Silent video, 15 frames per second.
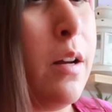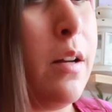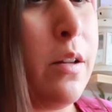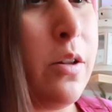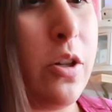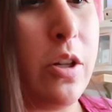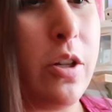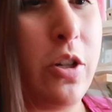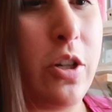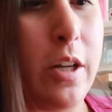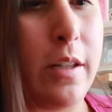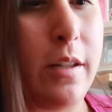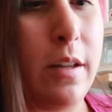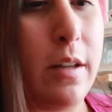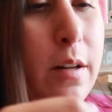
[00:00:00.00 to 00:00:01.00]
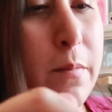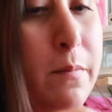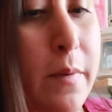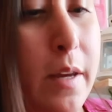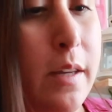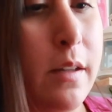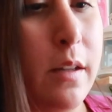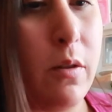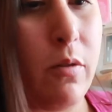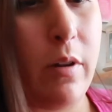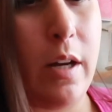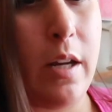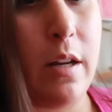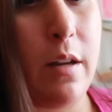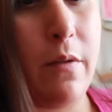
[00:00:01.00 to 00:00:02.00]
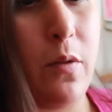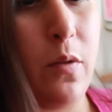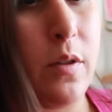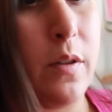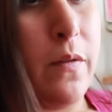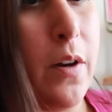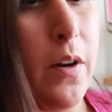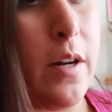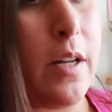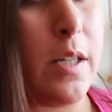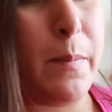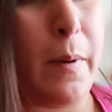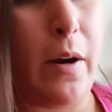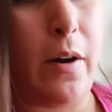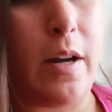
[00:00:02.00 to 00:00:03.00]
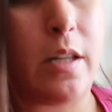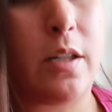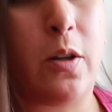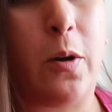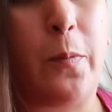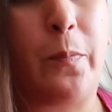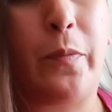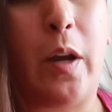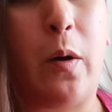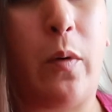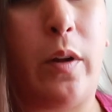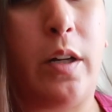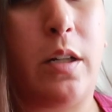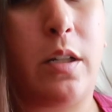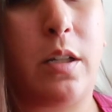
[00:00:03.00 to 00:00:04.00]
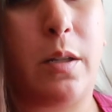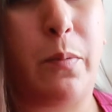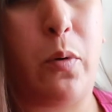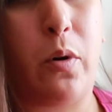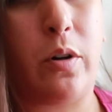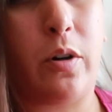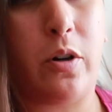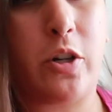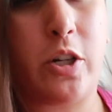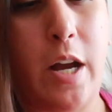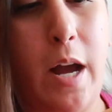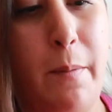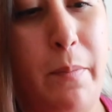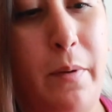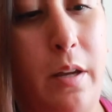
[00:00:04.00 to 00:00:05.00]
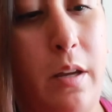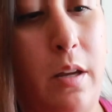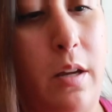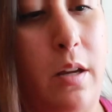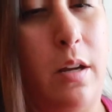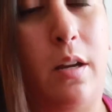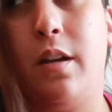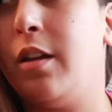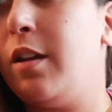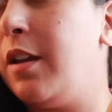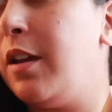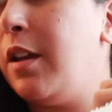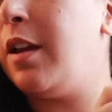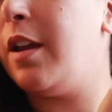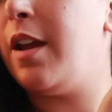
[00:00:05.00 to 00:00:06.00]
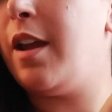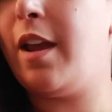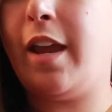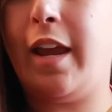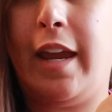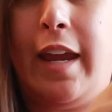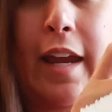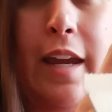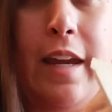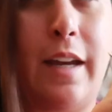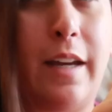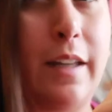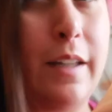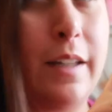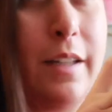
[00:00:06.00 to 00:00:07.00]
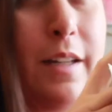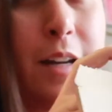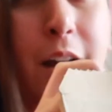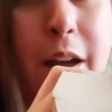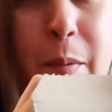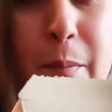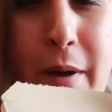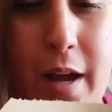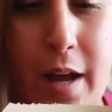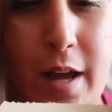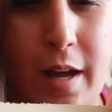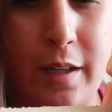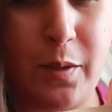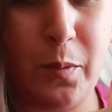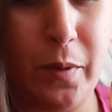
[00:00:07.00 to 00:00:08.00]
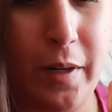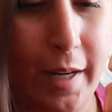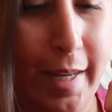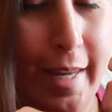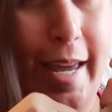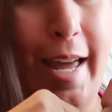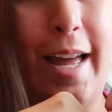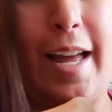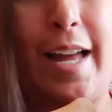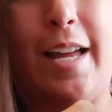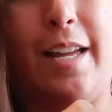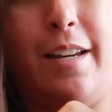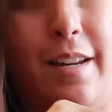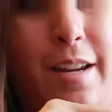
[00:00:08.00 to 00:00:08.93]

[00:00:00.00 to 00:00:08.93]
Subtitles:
She's just an amazing creative who's very inspiring. So I wanted to support her shop and unbox what I got.